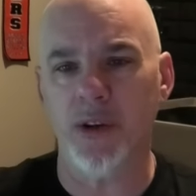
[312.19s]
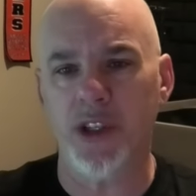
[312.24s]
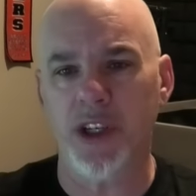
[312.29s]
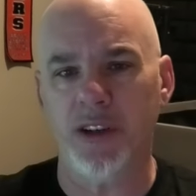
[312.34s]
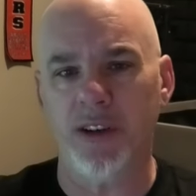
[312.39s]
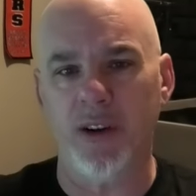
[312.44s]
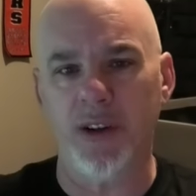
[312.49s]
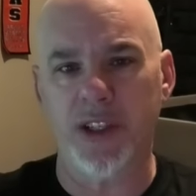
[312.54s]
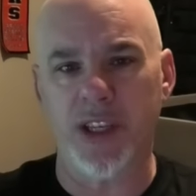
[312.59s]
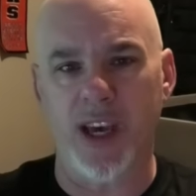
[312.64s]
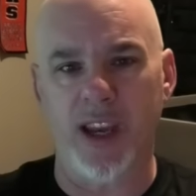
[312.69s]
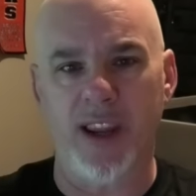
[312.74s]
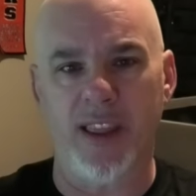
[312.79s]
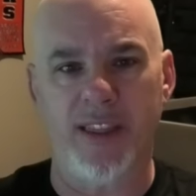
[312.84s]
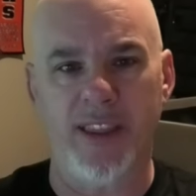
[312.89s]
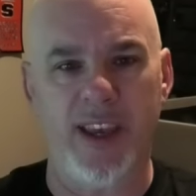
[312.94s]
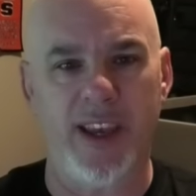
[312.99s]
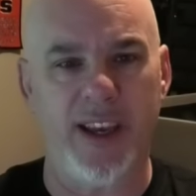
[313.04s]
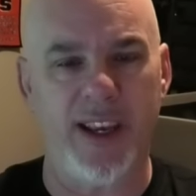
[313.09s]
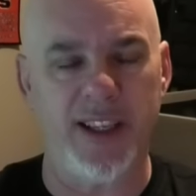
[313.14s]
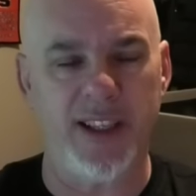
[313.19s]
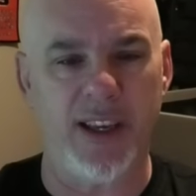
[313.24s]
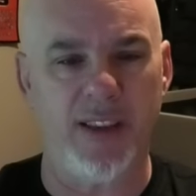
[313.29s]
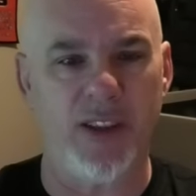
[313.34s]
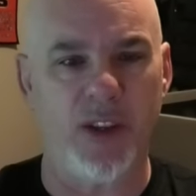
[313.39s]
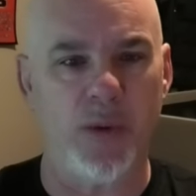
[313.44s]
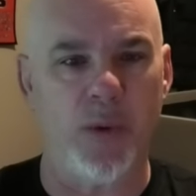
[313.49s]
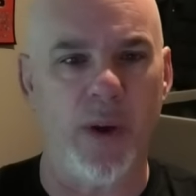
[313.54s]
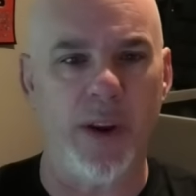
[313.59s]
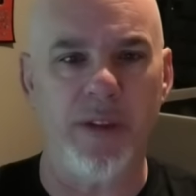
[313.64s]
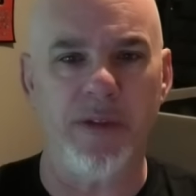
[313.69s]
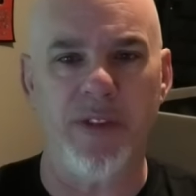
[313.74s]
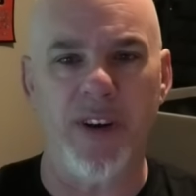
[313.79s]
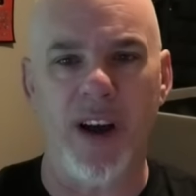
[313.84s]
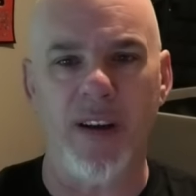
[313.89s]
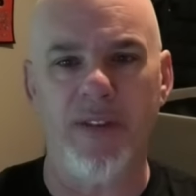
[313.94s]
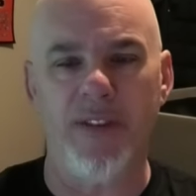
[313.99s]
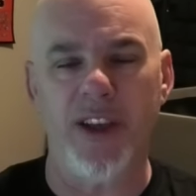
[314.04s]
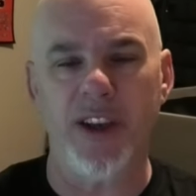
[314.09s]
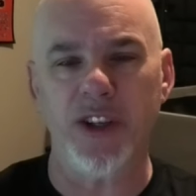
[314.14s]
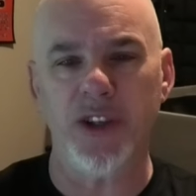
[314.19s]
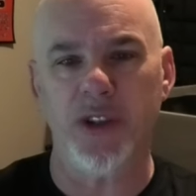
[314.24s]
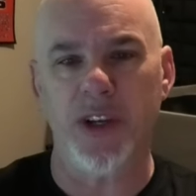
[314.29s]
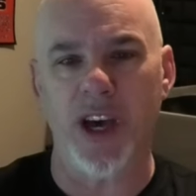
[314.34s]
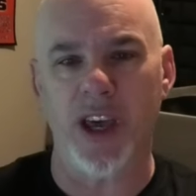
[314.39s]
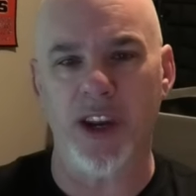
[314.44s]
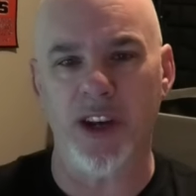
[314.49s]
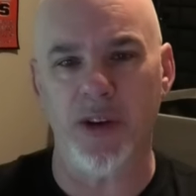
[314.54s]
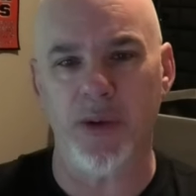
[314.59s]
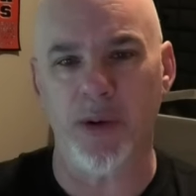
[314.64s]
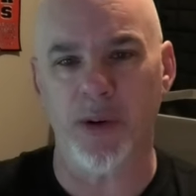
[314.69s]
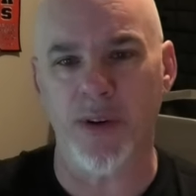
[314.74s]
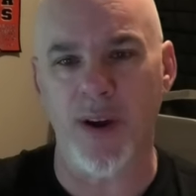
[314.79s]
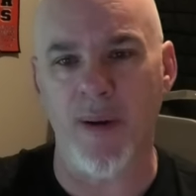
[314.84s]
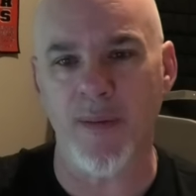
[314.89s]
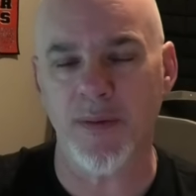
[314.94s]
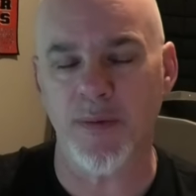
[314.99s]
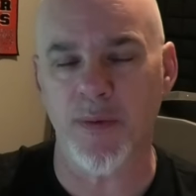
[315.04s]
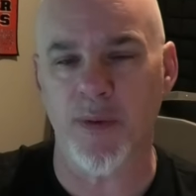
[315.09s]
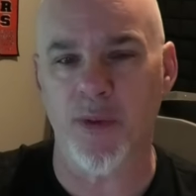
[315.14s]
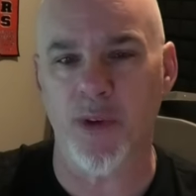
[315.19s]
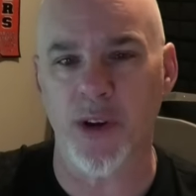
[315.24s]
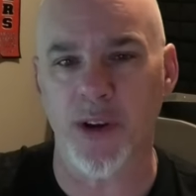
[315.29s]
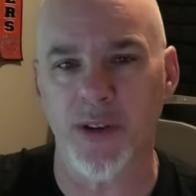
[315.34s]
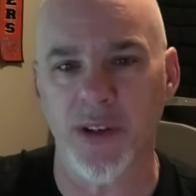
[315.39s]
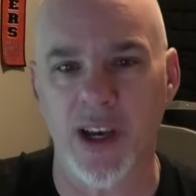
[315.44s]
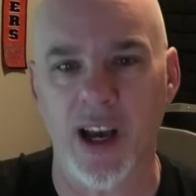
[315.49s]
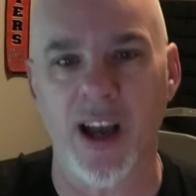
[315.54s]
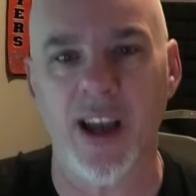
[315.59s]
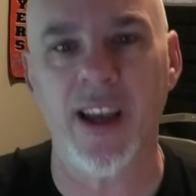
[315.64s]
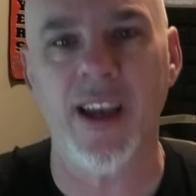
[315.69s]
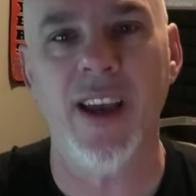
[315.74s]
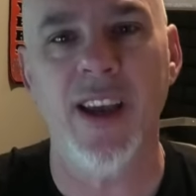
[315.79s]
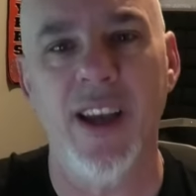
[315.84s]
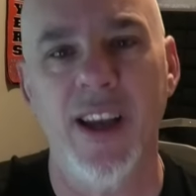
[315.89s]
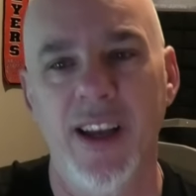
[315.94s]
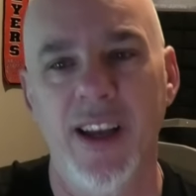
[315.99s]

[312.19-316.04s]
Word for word: Chiro's got a thing. He's got the 25 things you got to do in craps before you die.